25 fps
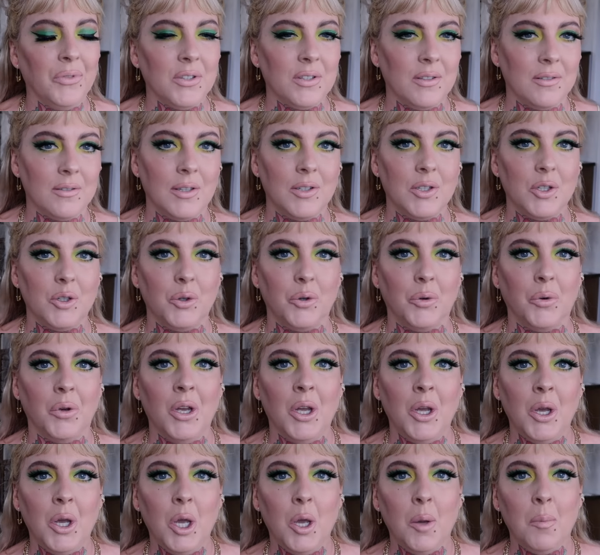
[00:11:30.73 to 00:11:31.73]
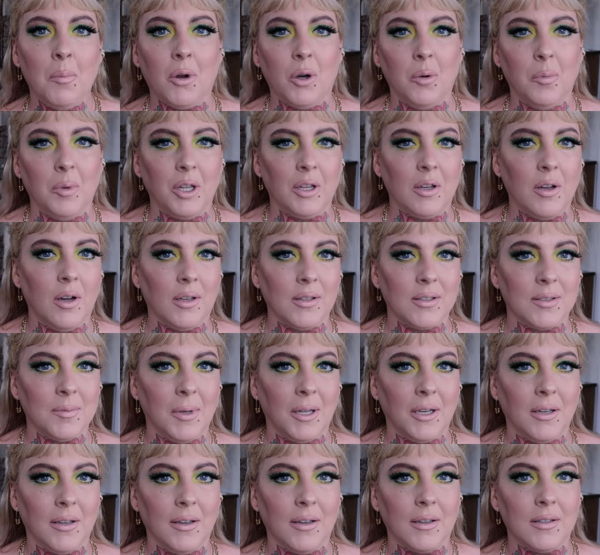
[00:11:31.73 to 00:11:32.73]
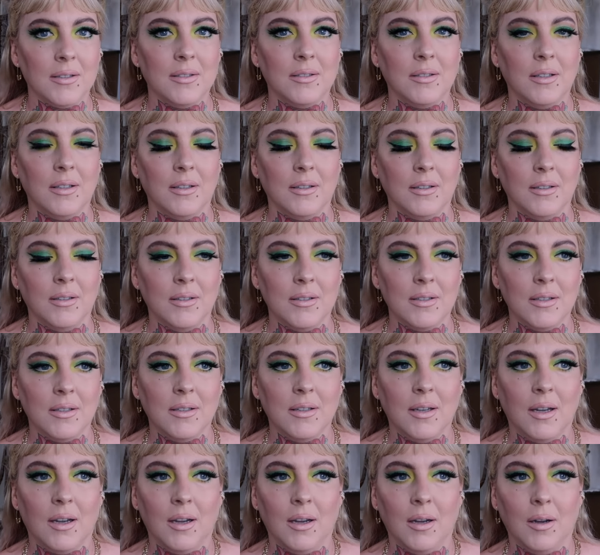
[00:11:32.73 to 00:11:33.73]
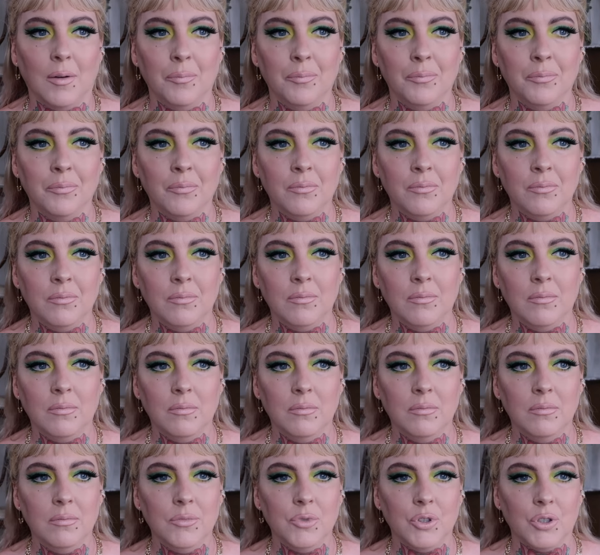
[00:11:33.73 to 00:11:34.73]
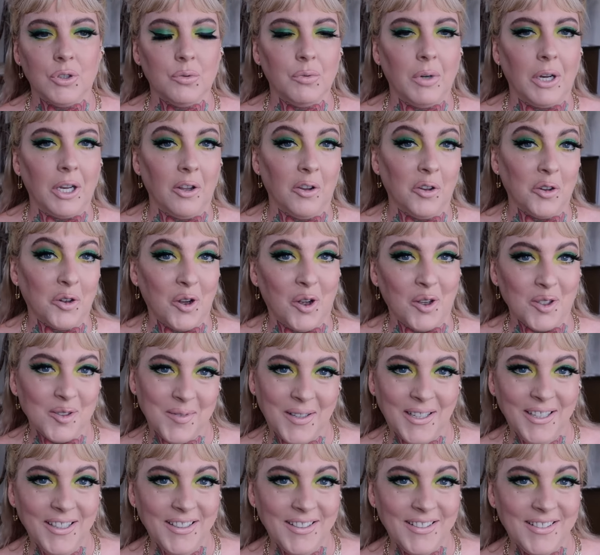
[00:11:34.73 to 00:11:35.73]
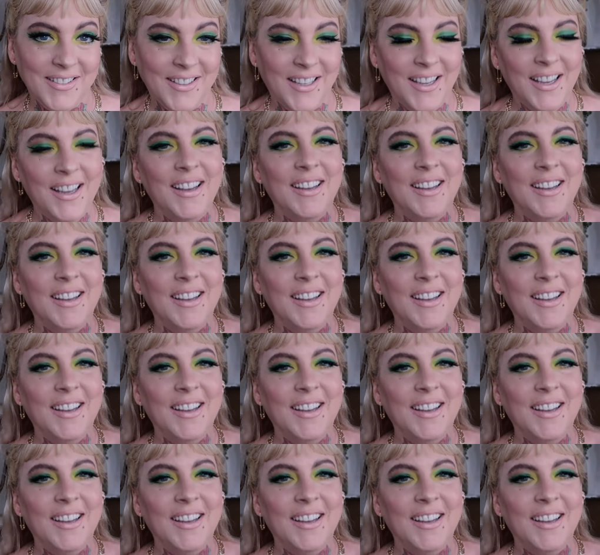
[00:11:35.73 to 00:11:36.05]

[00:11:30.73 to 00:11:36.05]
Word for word: since I do permanent cosmetics and um, just regular cosmetics.